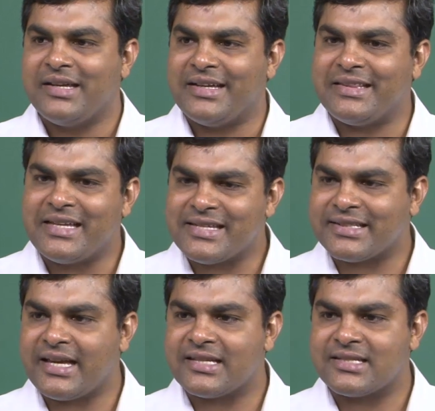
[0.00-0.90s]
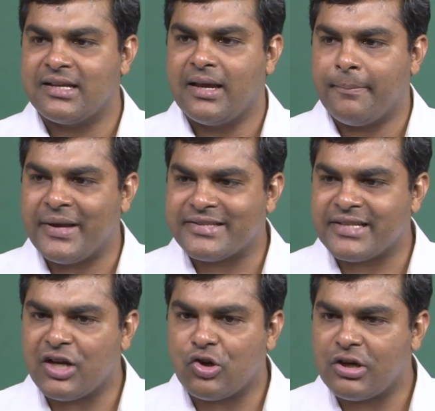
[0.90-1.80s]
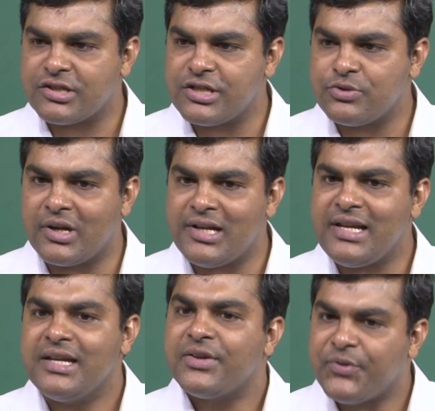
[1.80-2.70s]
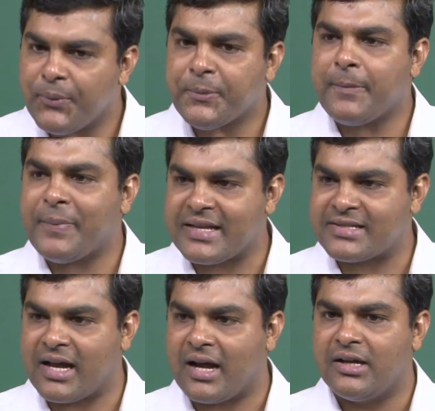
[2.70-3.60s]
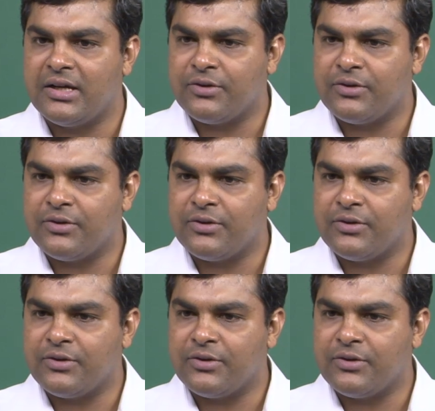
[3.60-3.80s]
In this case, my sunk cost is only 50 paisa.